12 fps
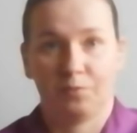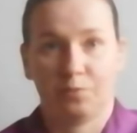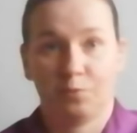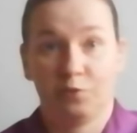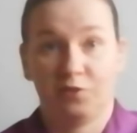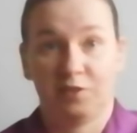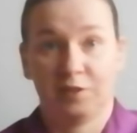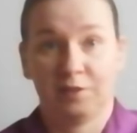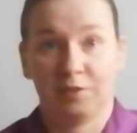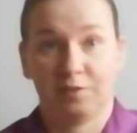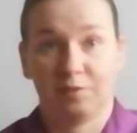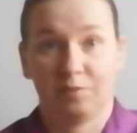who
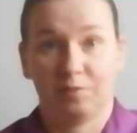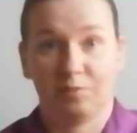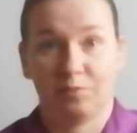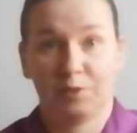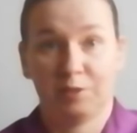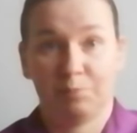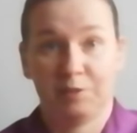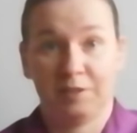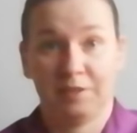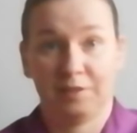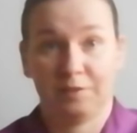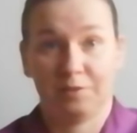still will
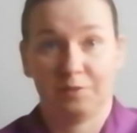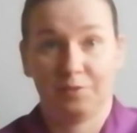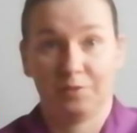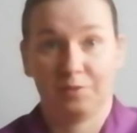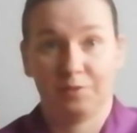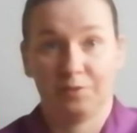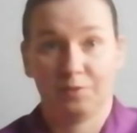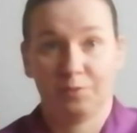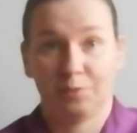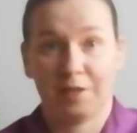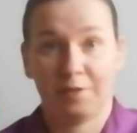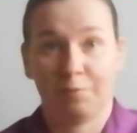be
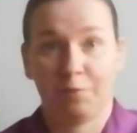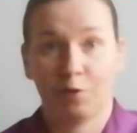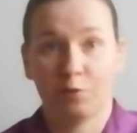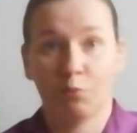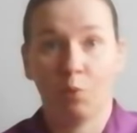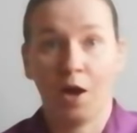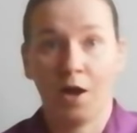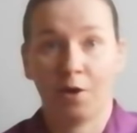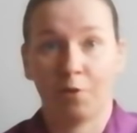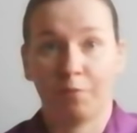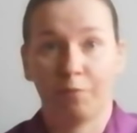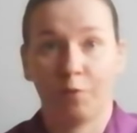ready for a war
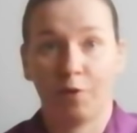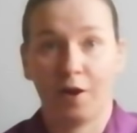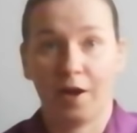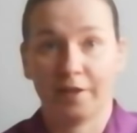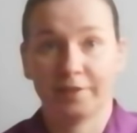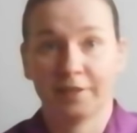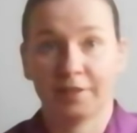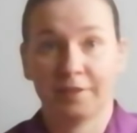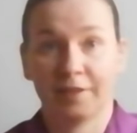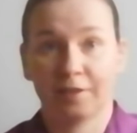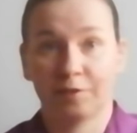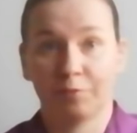or for other
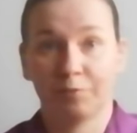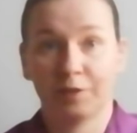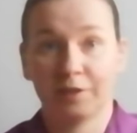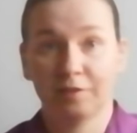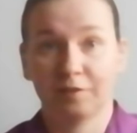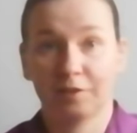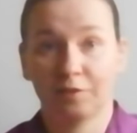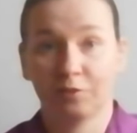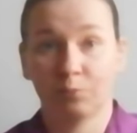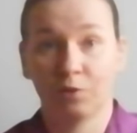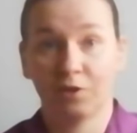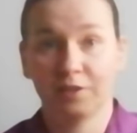negative things in this
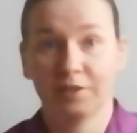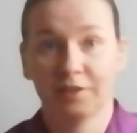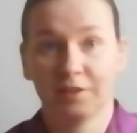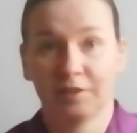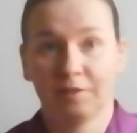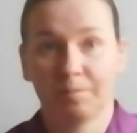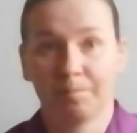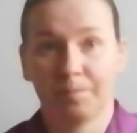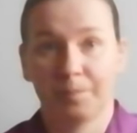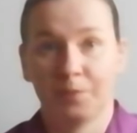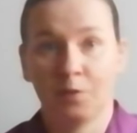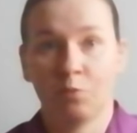world?
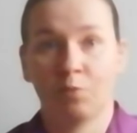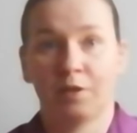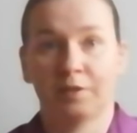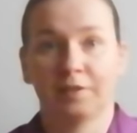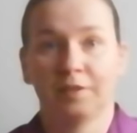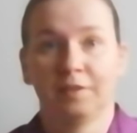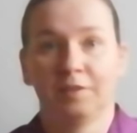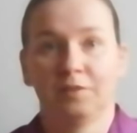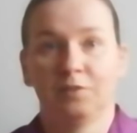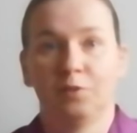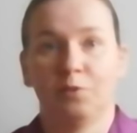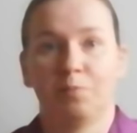No one.
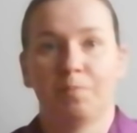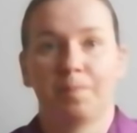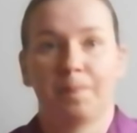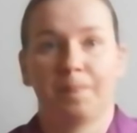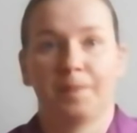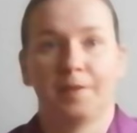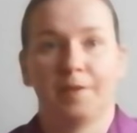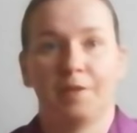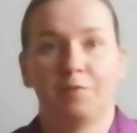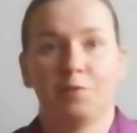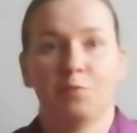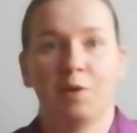So
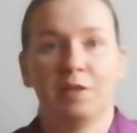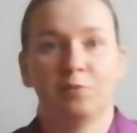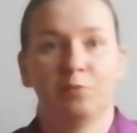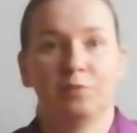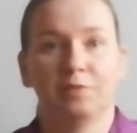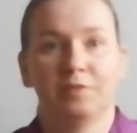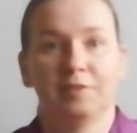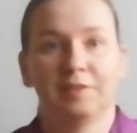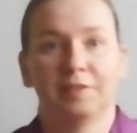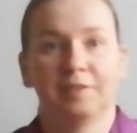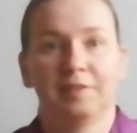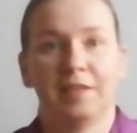if you want to
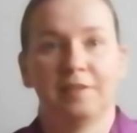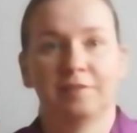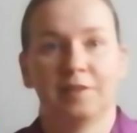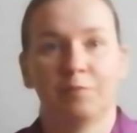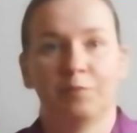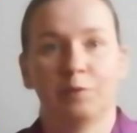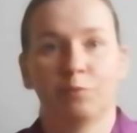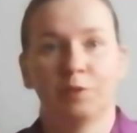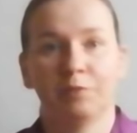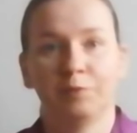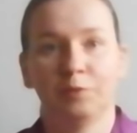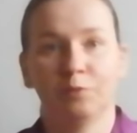take something
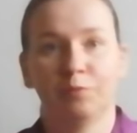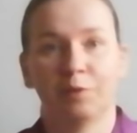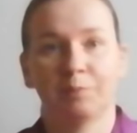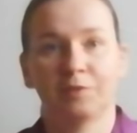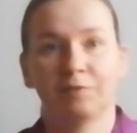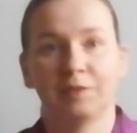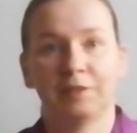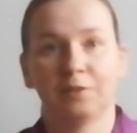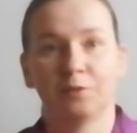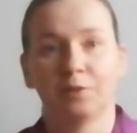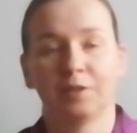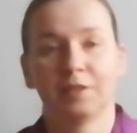with you from this video,